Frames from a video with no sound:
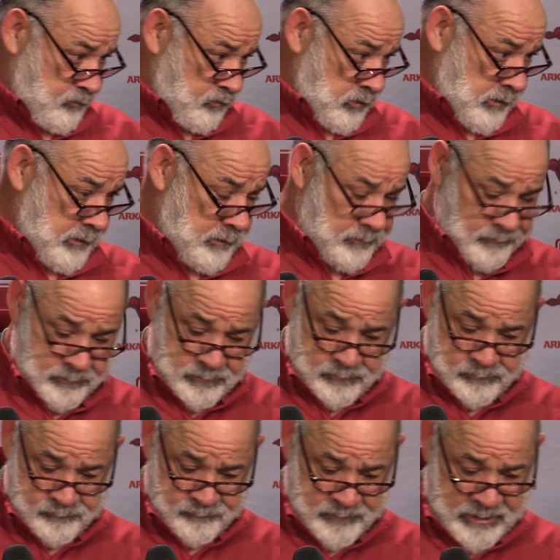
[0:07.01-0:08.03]
really
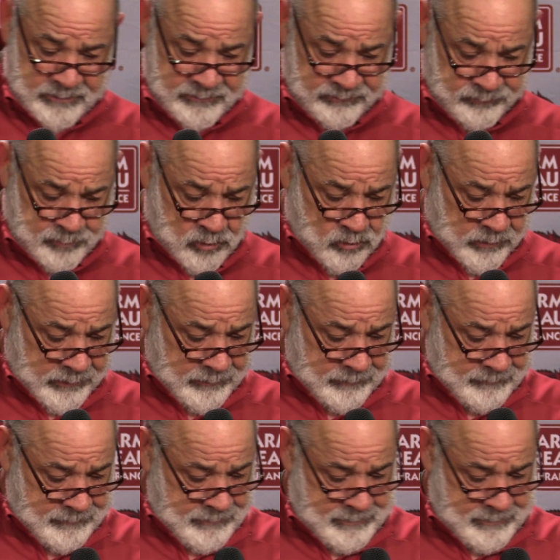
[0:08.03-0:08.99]
very disappointing.